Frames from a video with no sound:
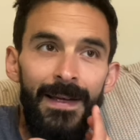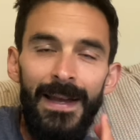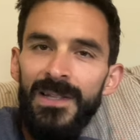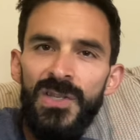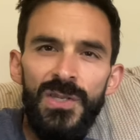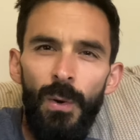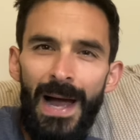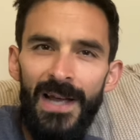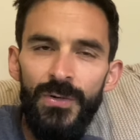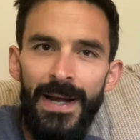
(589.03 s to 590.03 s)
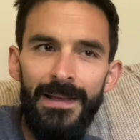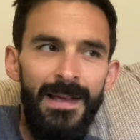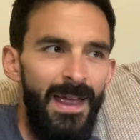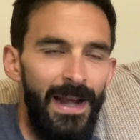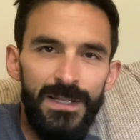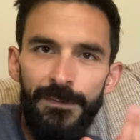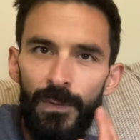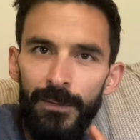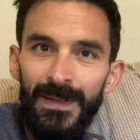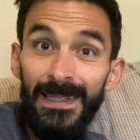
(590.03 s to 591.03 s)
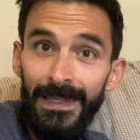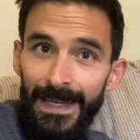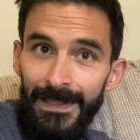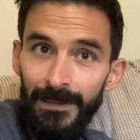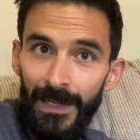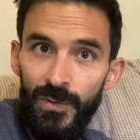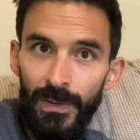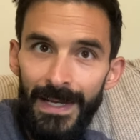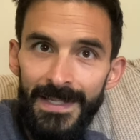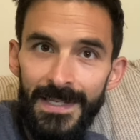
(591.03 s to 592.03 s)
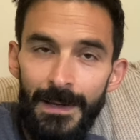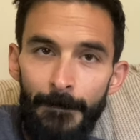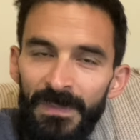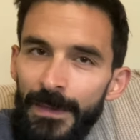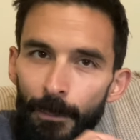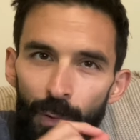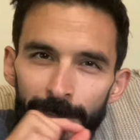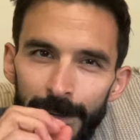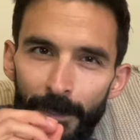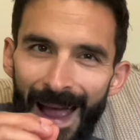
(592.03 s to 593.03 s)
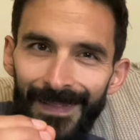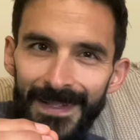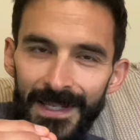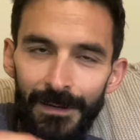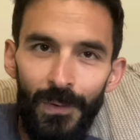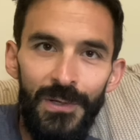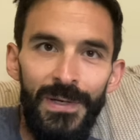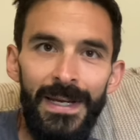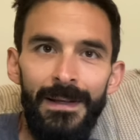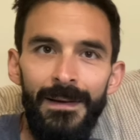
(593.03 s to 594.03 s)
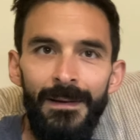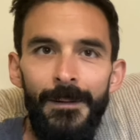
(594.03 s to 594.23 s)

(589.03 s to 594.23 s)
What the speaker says: And it's so hydrating and it's full of electrolytes in the perfect balance of what you need.